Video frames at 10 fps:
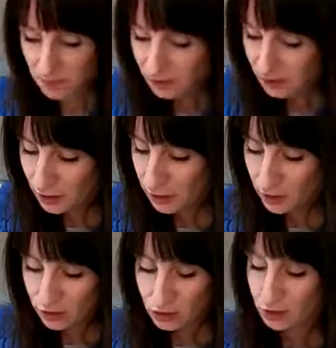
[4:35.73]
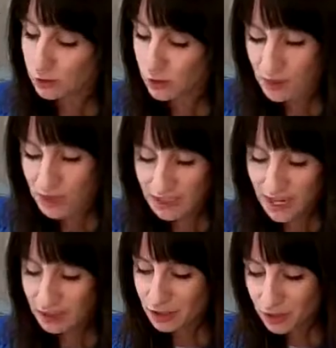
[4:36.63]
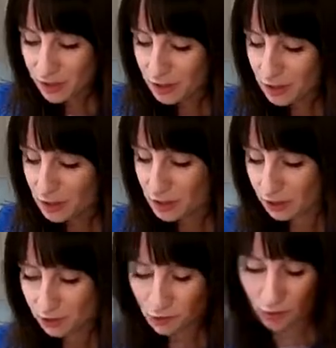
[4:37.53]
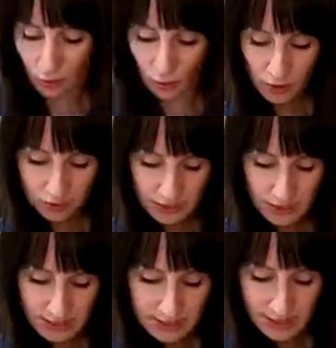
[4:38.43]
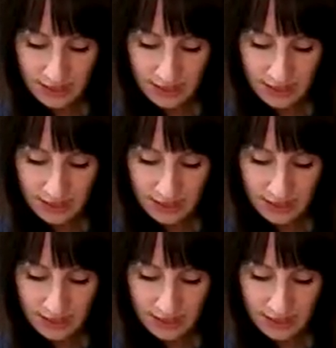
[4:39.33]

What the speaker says: You could do the pistachios or walnuts,